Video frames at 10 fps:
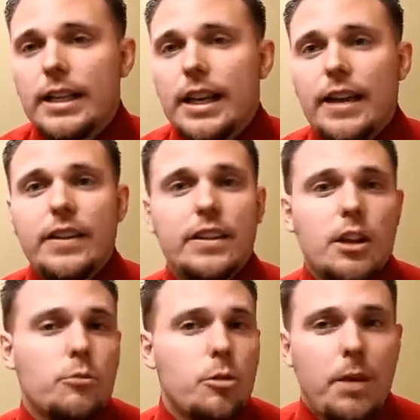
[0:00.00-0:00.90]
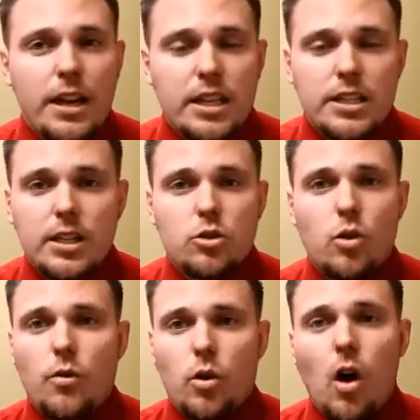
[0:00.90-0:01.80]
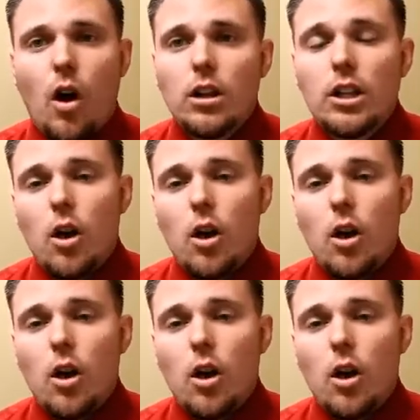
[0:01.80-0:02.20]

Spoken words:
And then the number of pending sales overall.